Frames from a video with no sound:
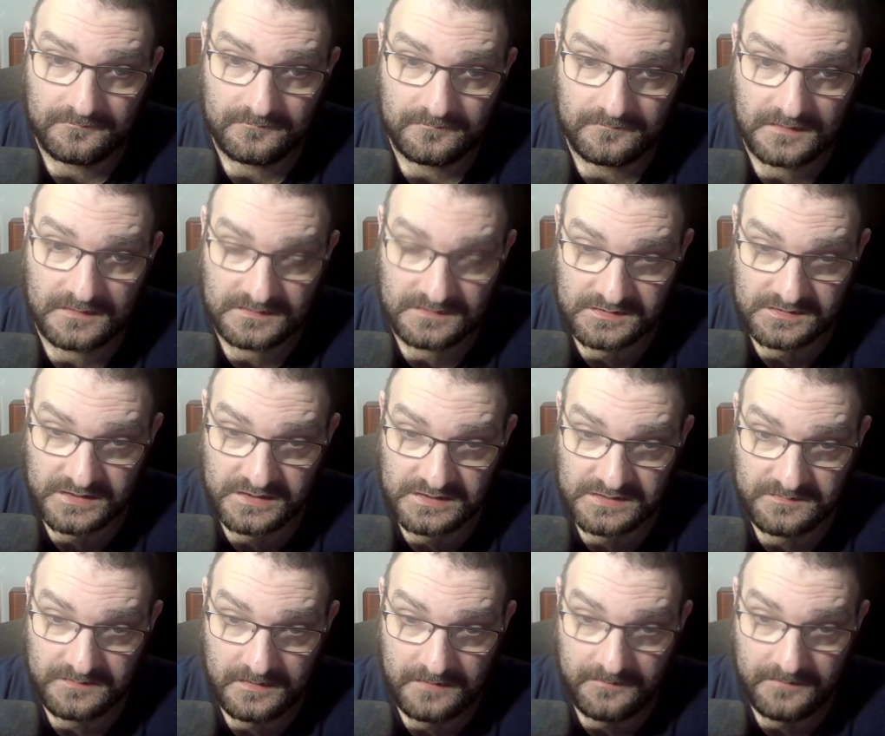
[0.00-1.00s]
does it change
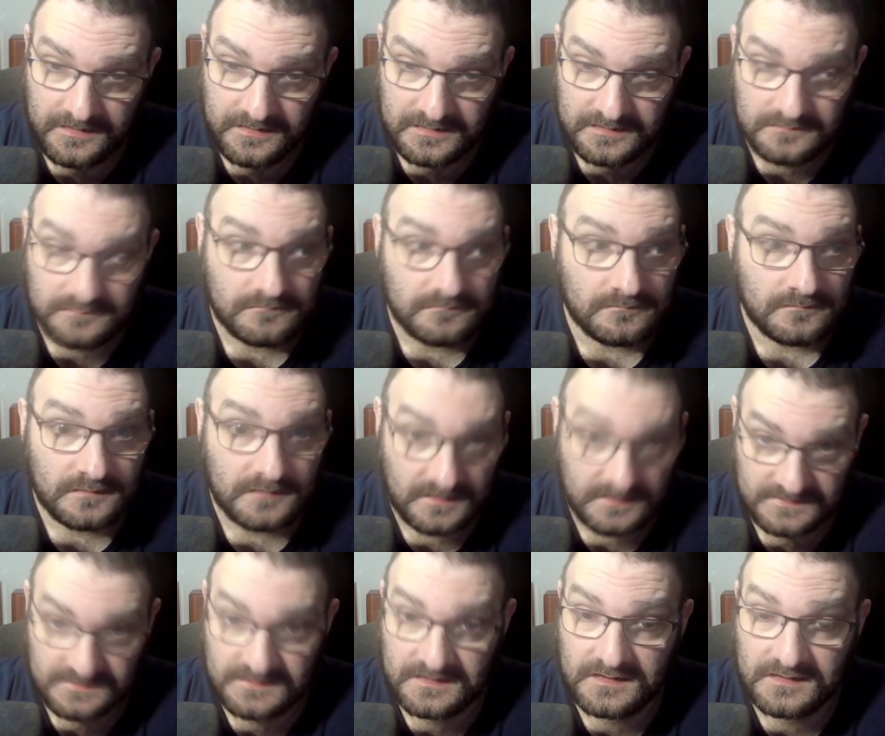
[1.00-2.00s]
my opinion? Yes,
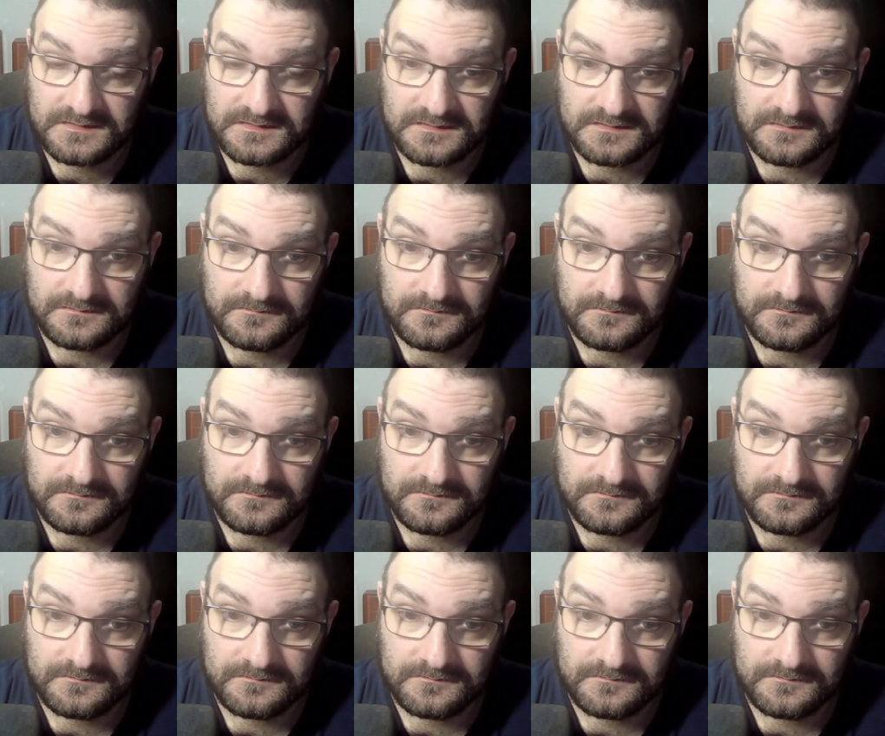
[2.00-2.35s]
it does.